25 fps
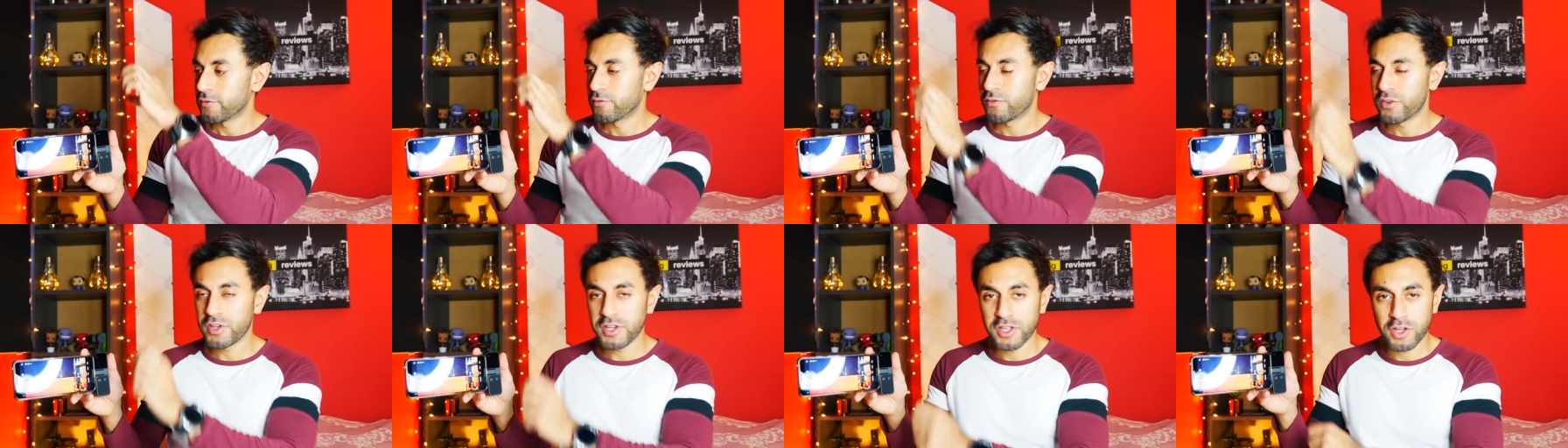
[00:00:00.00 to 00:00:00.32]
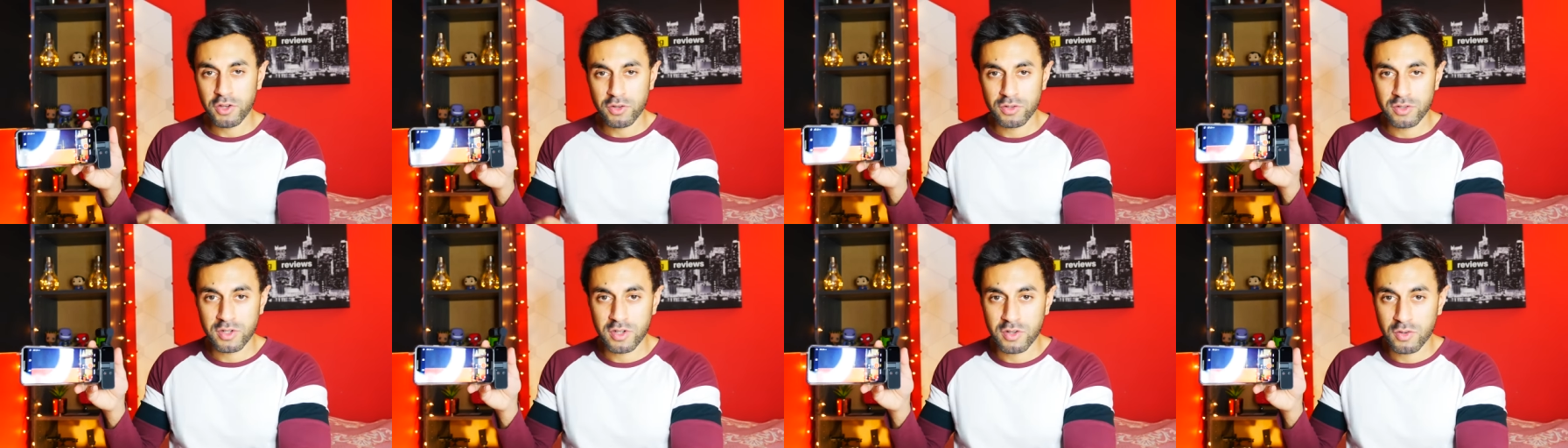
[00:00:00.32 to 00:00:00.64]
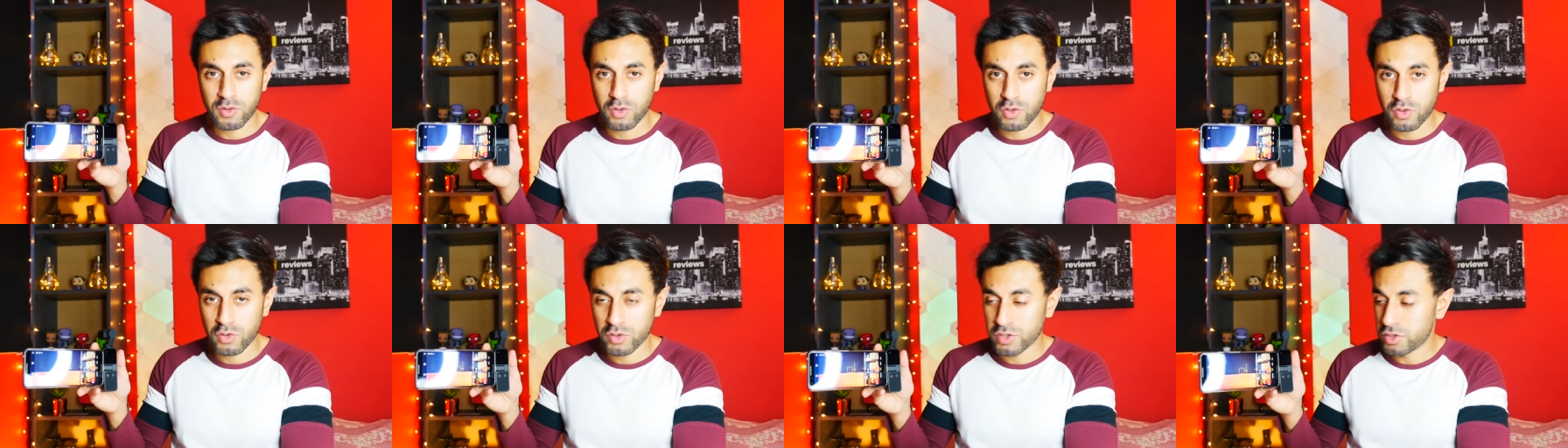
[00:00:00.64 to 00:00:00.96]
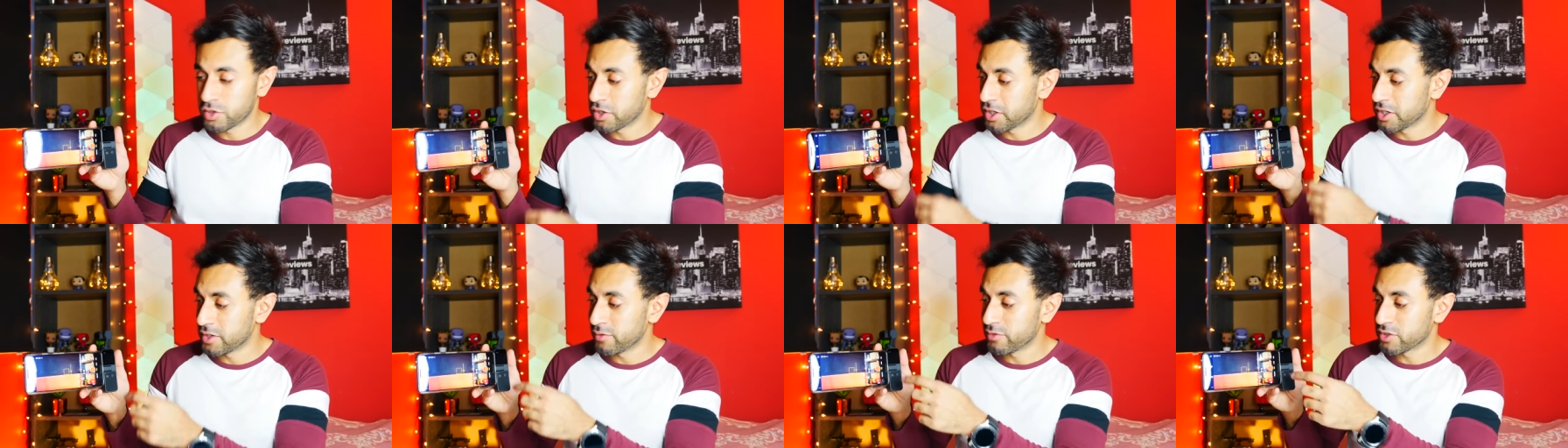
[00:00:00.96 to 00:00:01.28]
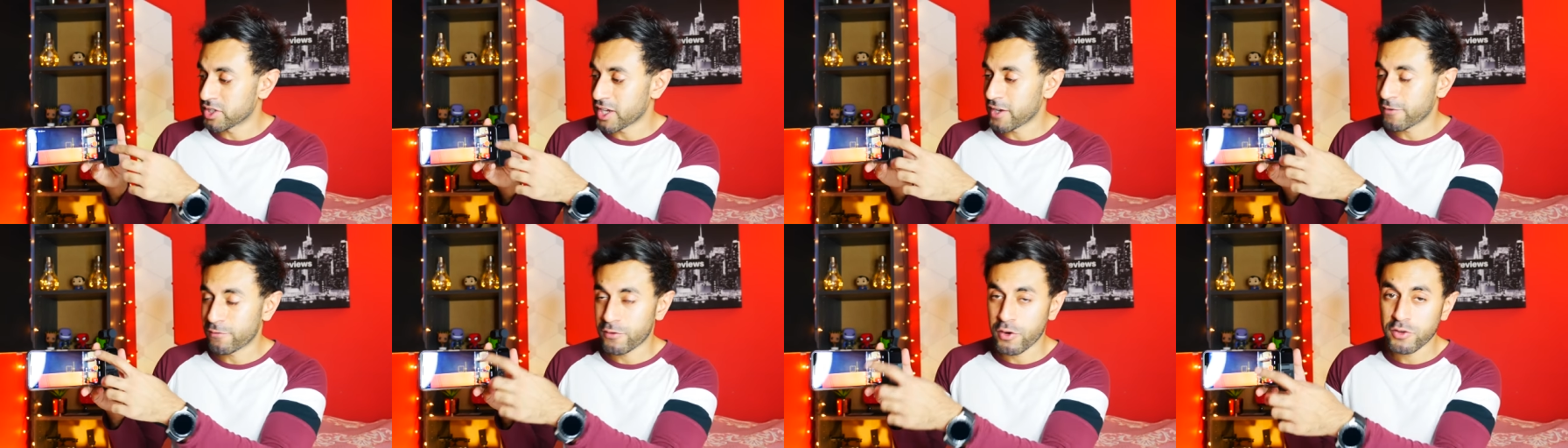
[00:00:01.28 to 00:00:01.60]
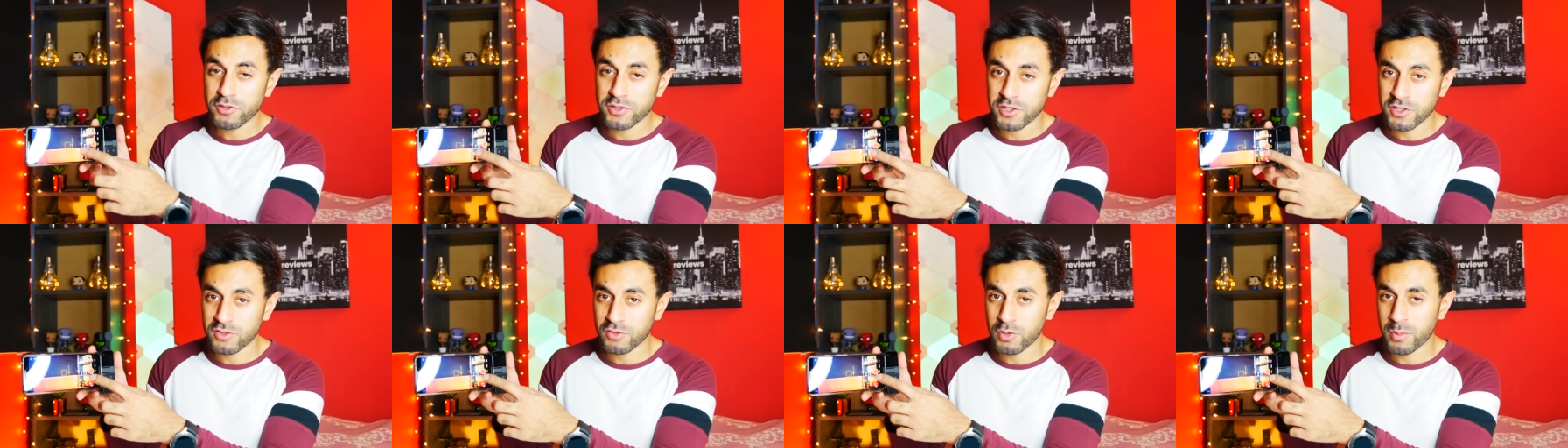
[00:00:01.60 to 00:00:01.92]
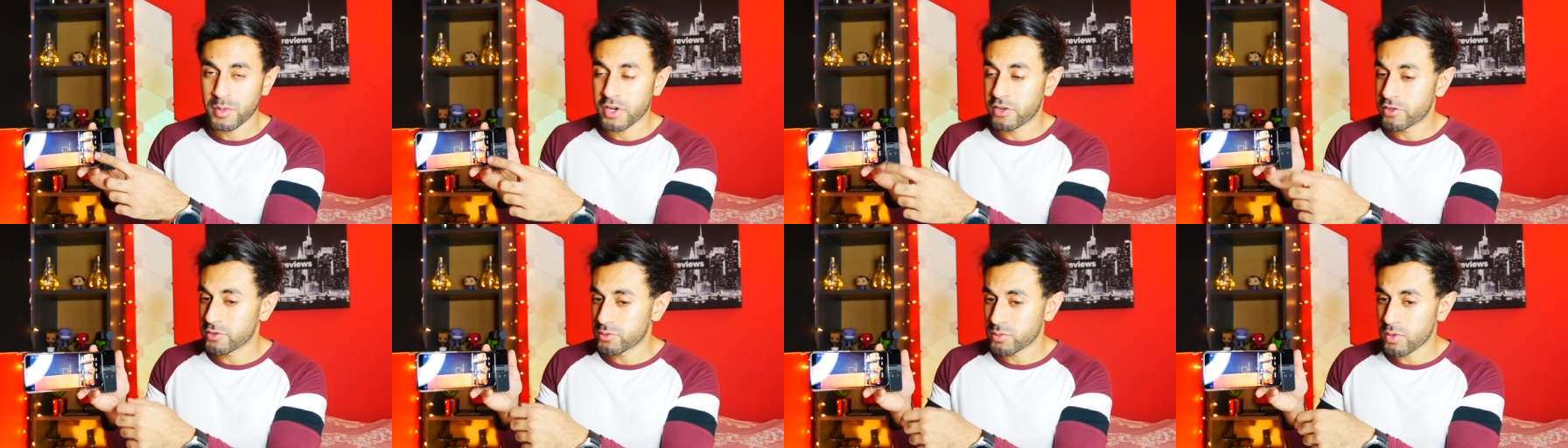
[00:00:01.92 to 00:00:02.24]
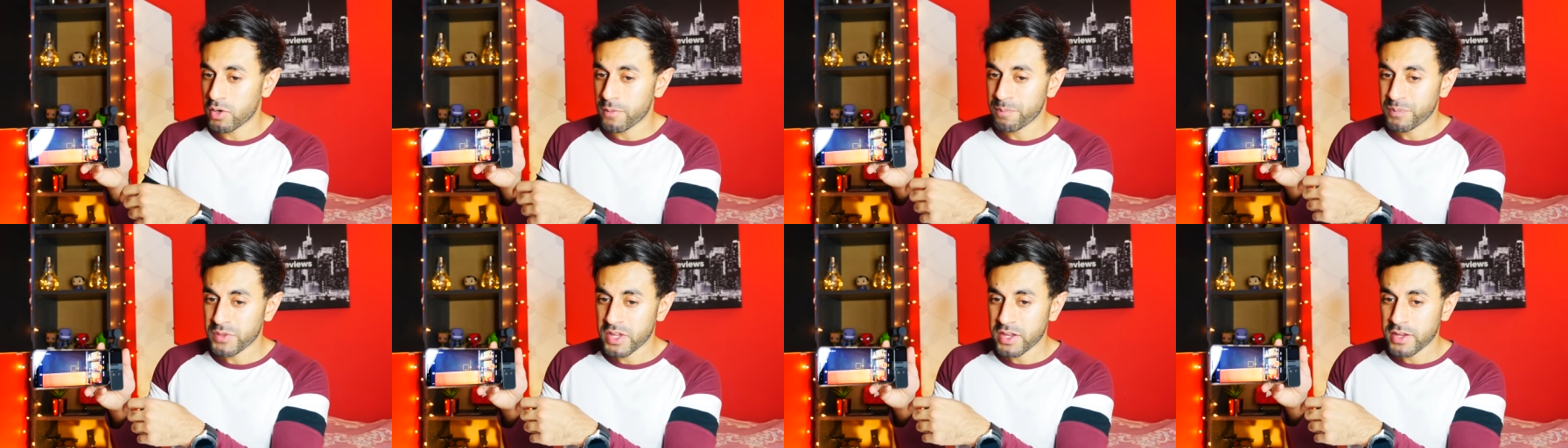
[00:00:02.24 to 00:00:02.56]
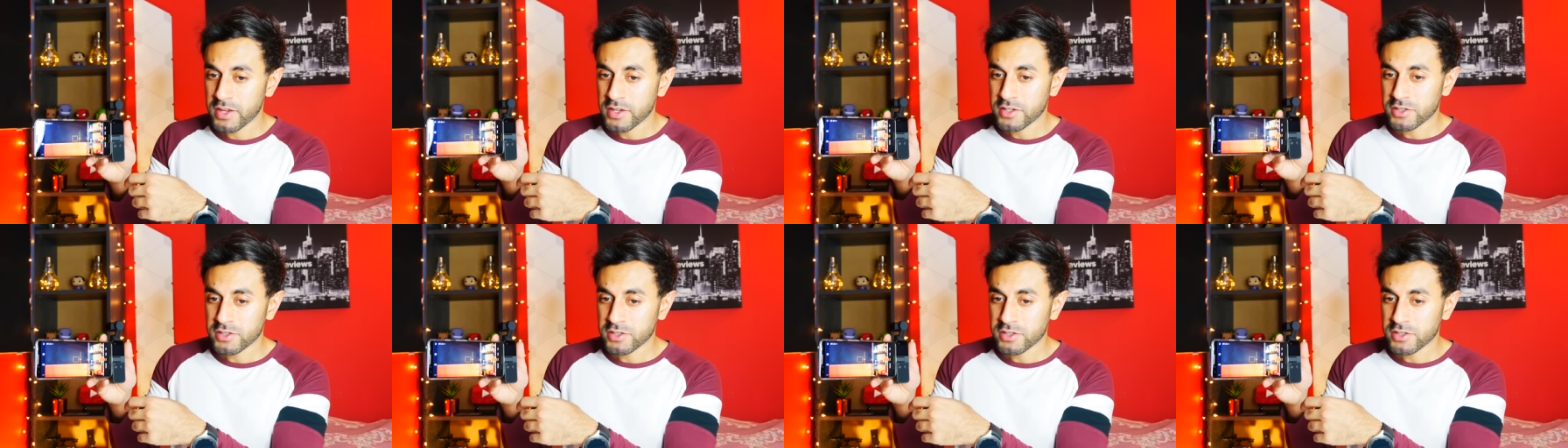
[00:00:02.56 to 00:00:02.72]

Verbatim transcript: video or you can even take photos from here as well.